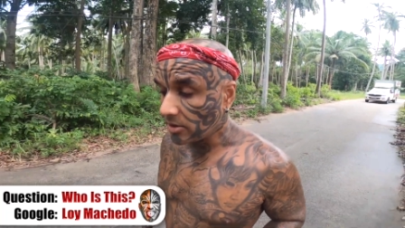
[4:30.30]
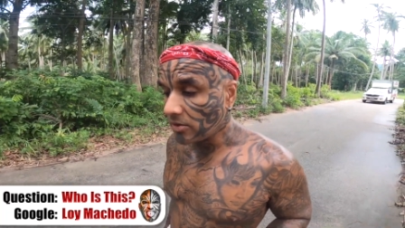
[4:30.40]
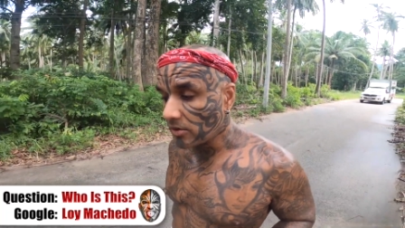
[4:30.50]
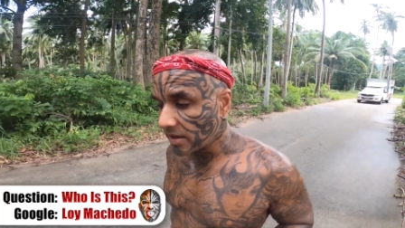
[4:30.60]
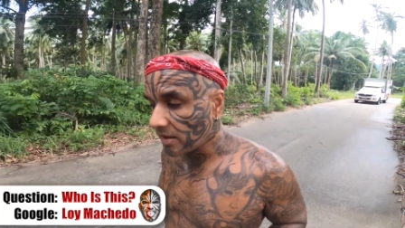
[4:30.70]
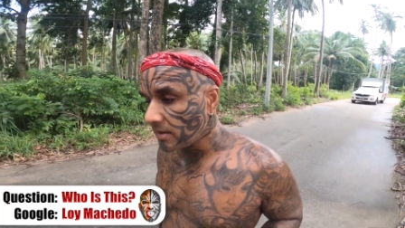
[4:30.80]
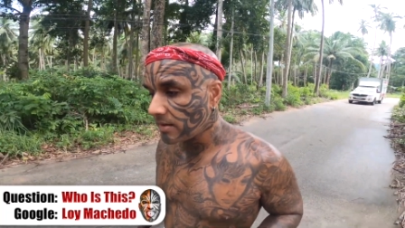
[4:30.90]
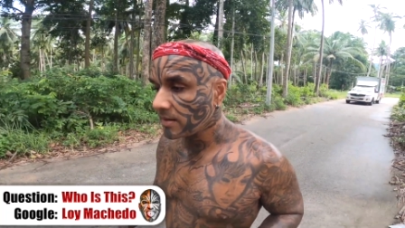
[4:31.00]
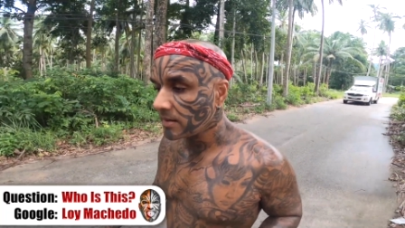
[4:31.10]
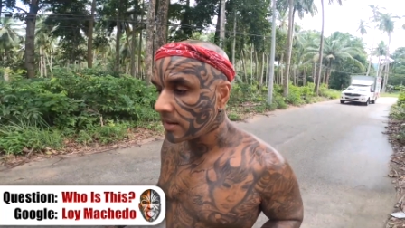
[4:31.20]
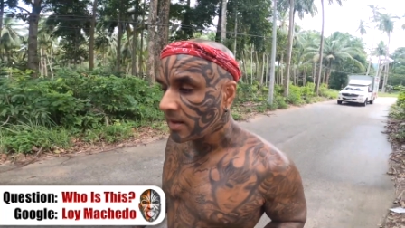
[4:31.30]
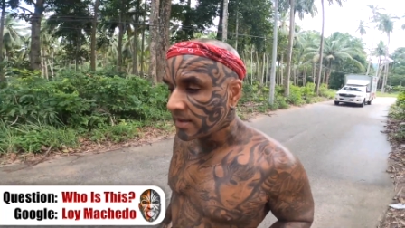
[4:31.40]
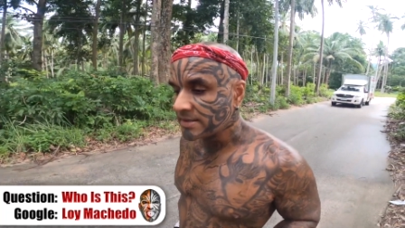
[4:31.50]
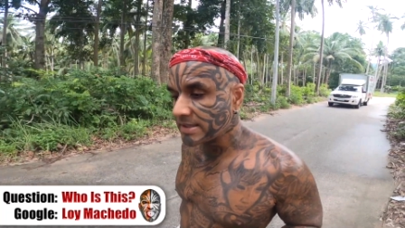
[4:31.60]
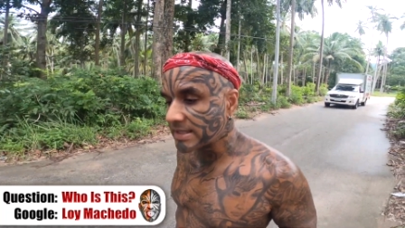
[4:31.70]
oh, okay.
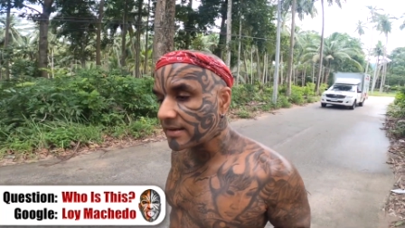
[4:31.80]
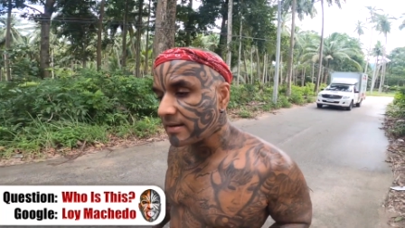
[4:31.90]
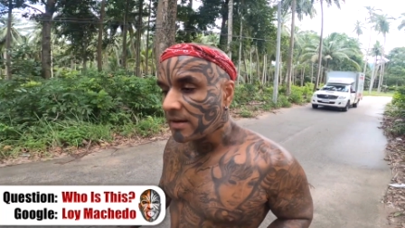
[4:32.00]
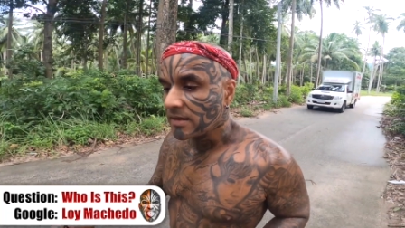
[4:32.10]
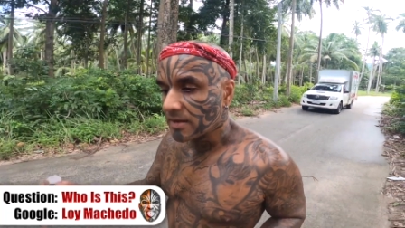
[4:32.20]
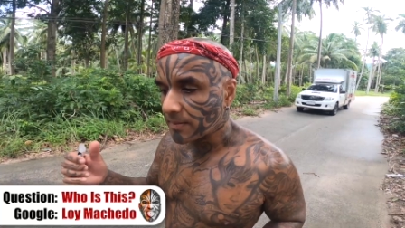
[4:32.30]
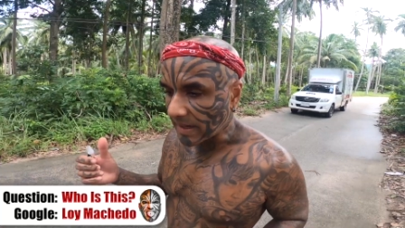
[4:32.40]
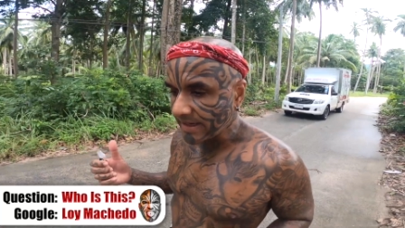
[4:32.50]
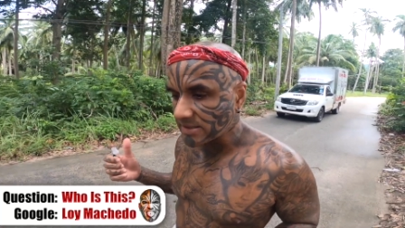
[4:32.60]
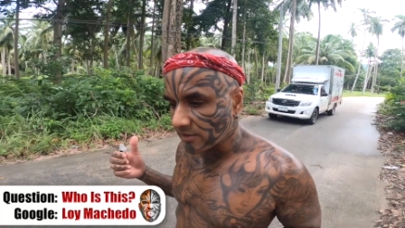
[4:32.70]
She said the price